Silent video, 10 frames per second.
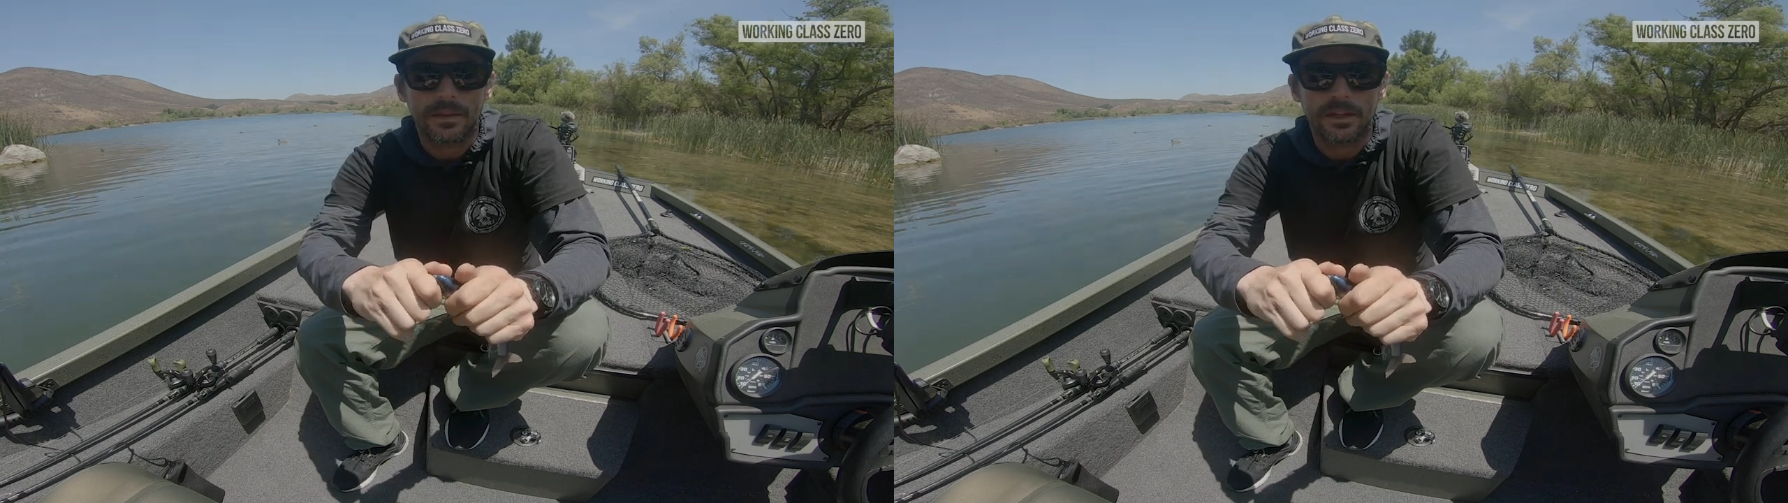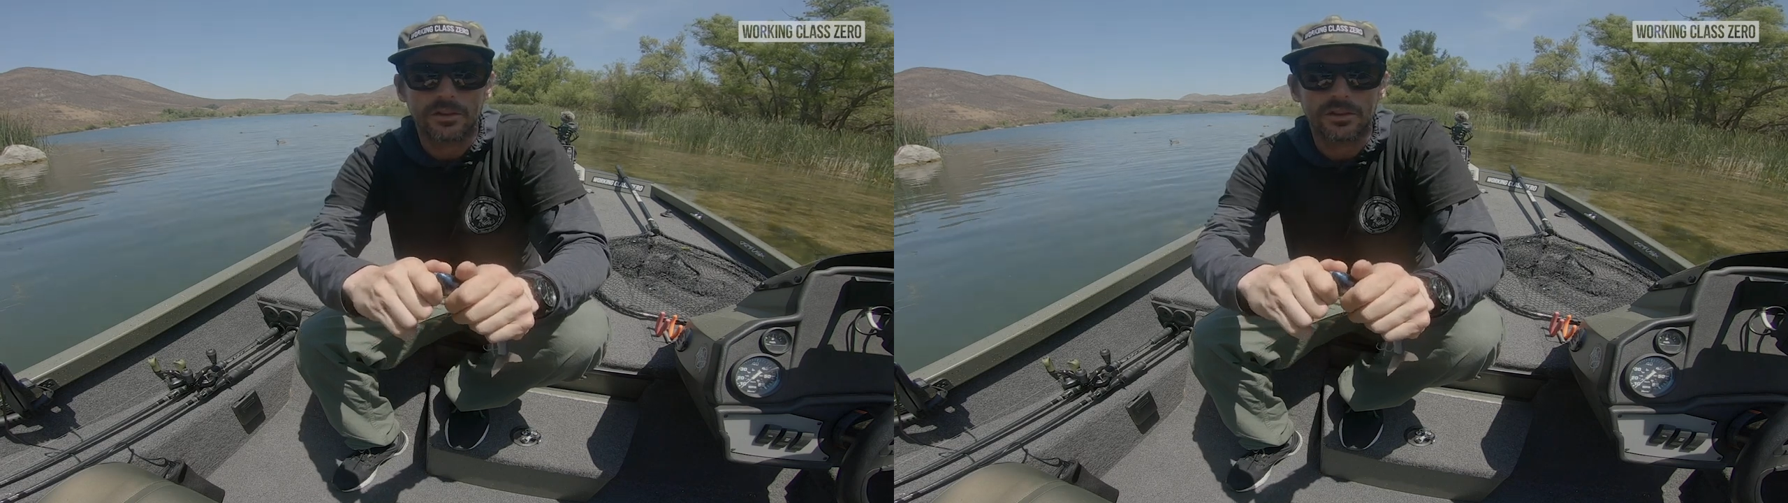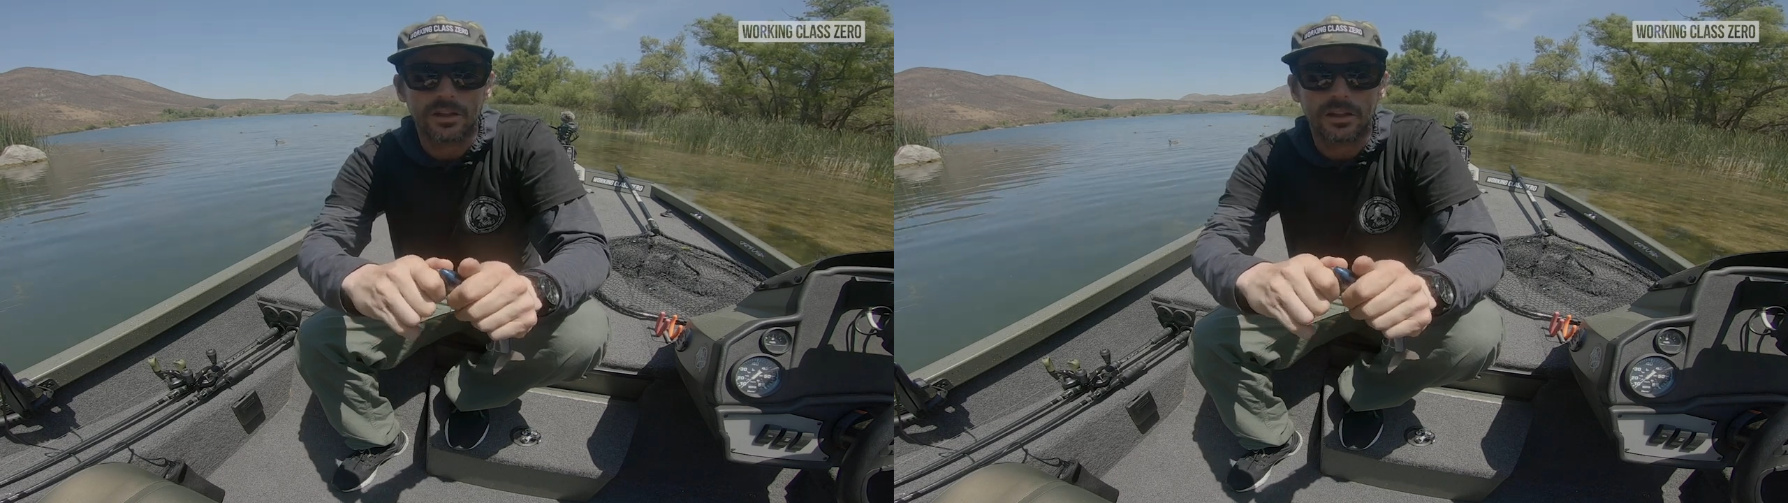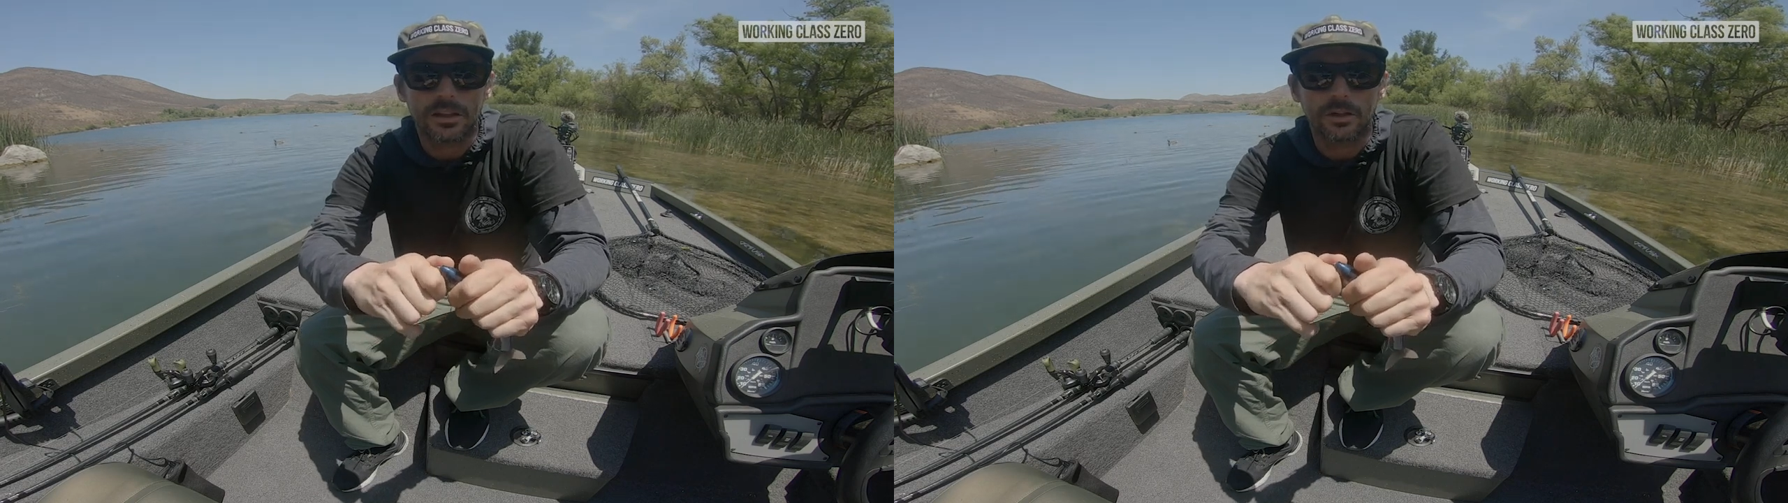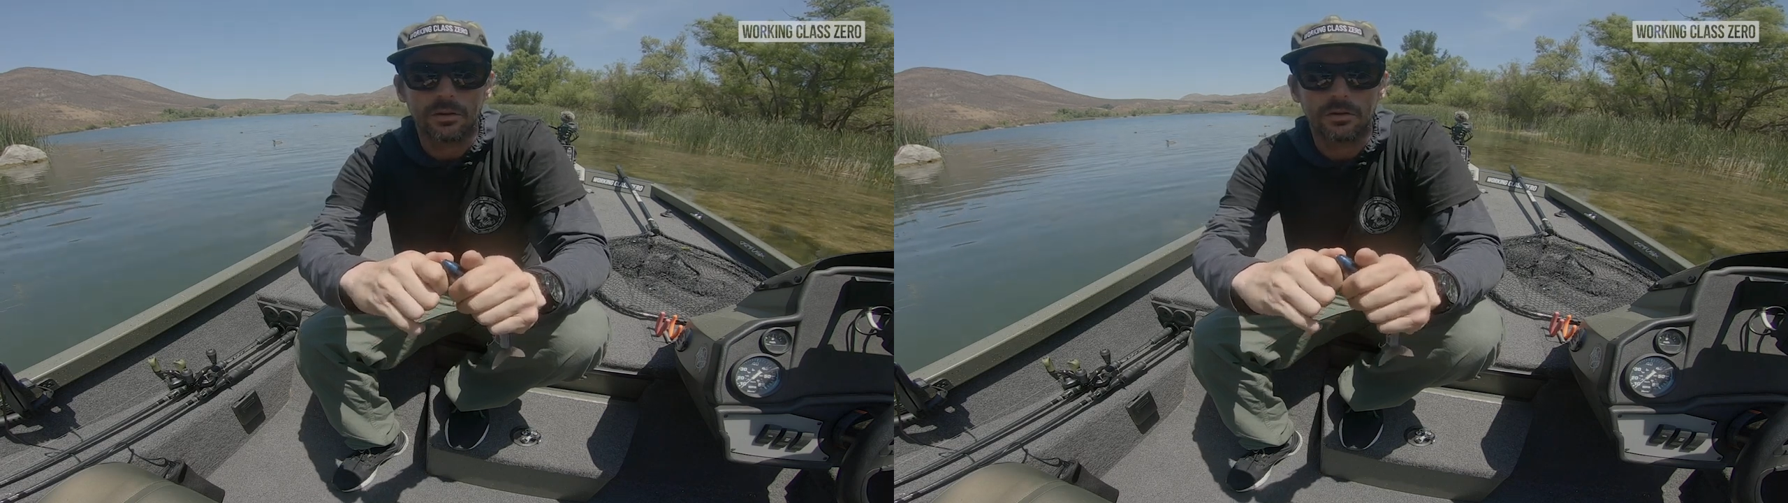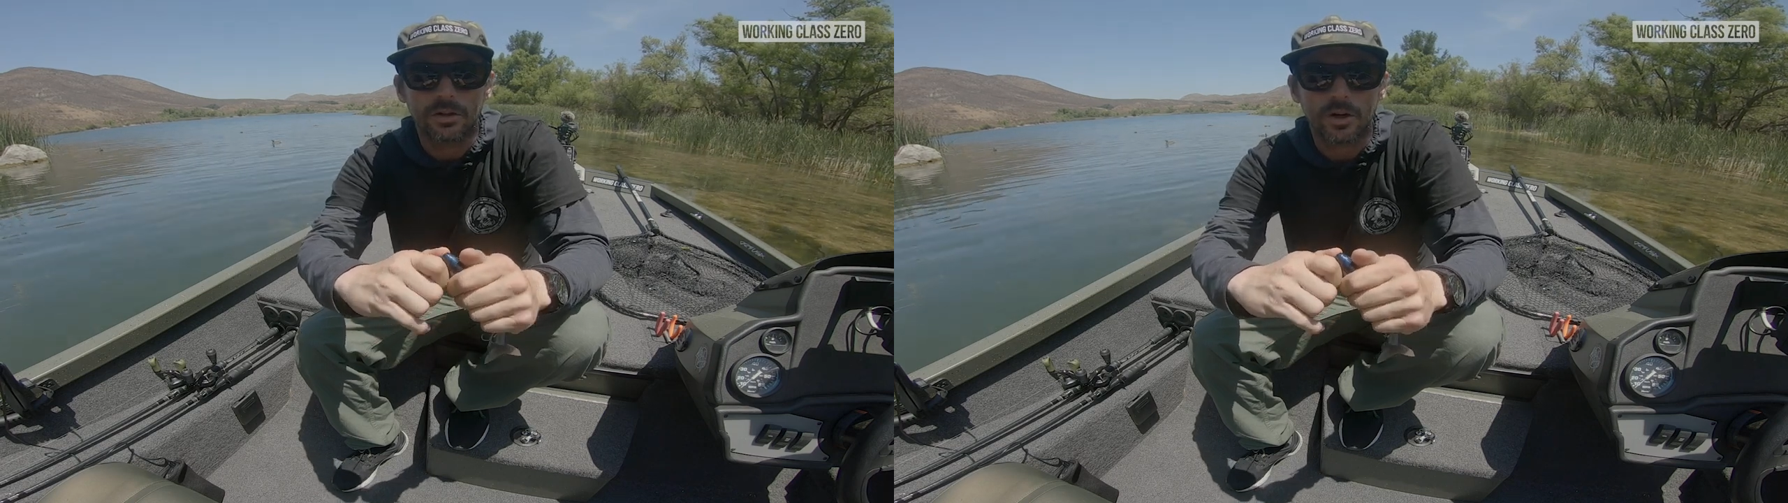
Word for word: it's just a little